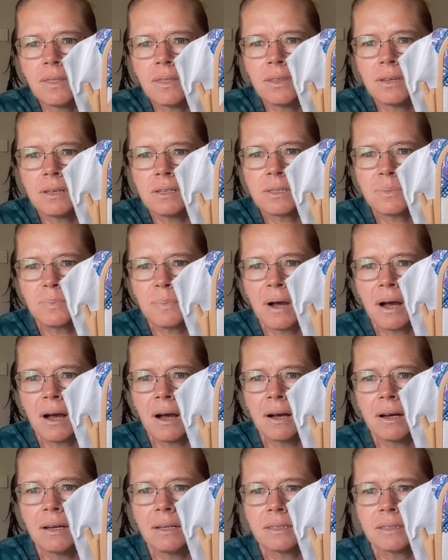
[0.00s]
this
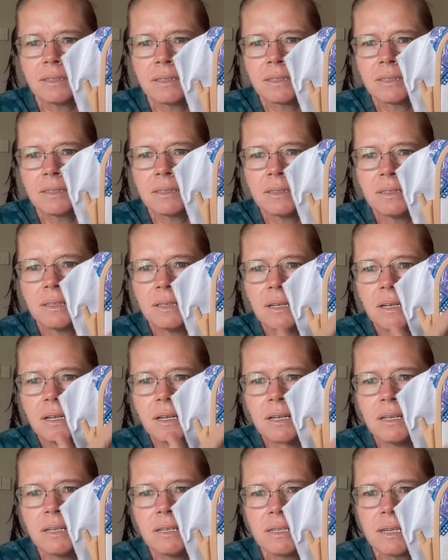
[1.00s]
part
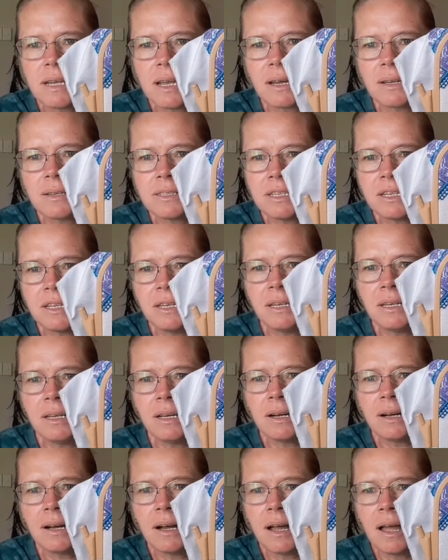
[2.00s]
down to
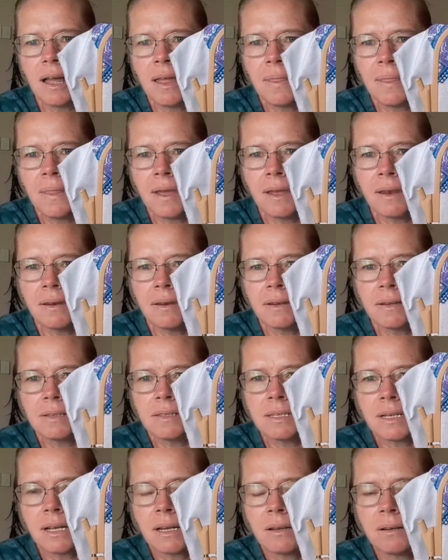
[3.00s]
here and then
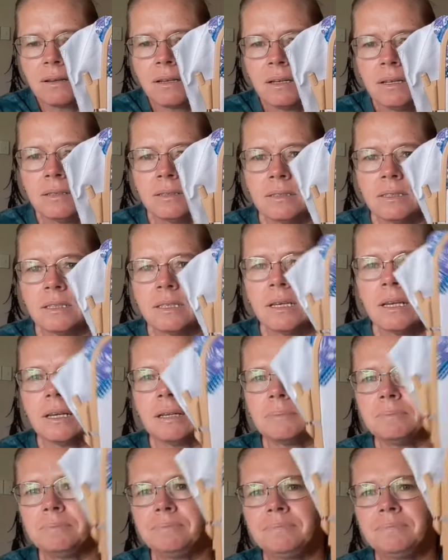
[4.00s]
down into there.